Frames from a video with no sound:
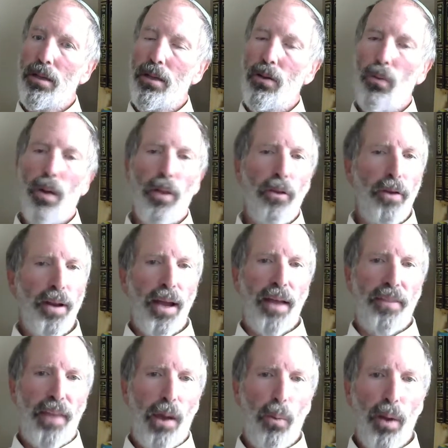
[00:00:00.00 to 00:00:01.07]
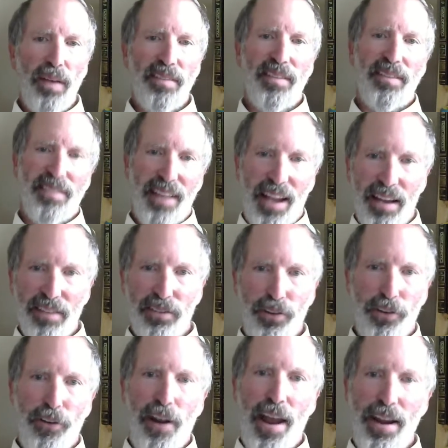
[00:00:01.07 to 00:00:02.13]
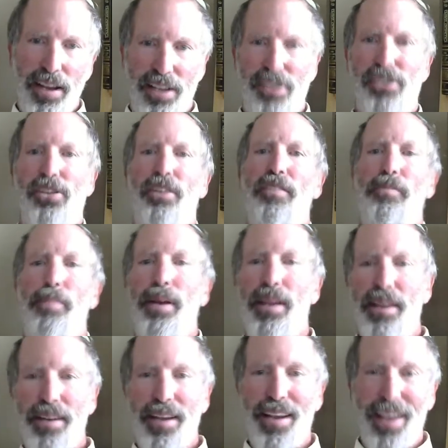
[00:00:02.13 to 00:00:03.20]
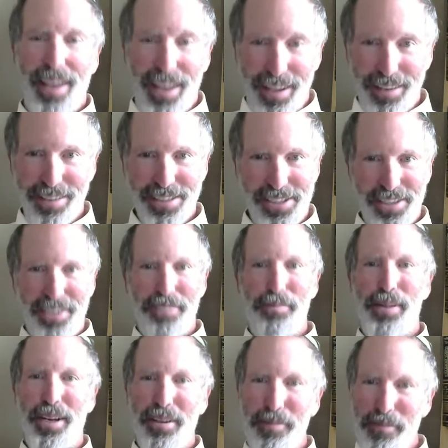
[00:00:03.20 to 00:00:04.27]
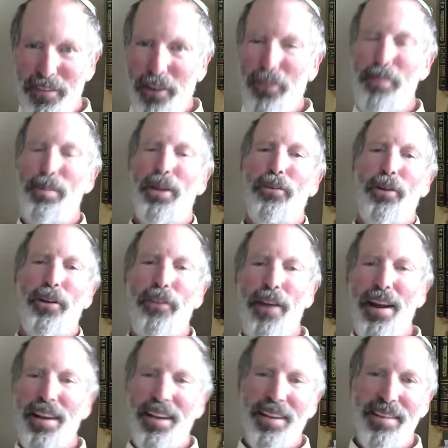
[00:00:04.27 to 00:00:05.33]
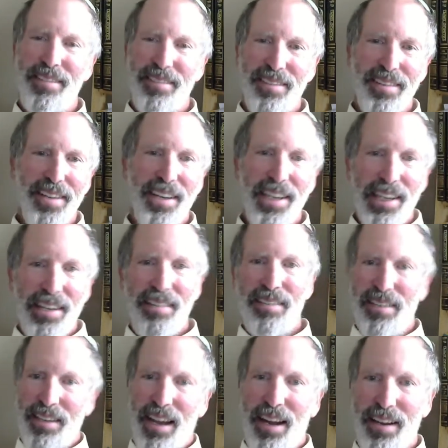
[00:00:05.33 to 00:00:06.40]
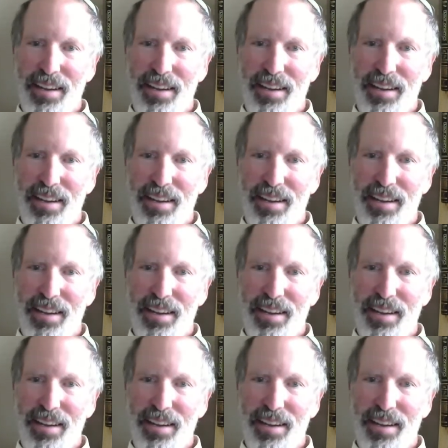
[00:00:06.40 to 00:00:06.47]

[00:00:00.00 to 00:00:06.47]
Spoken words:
Whether or not that was his last regret, it should have been. It should have been a very big regret of his entire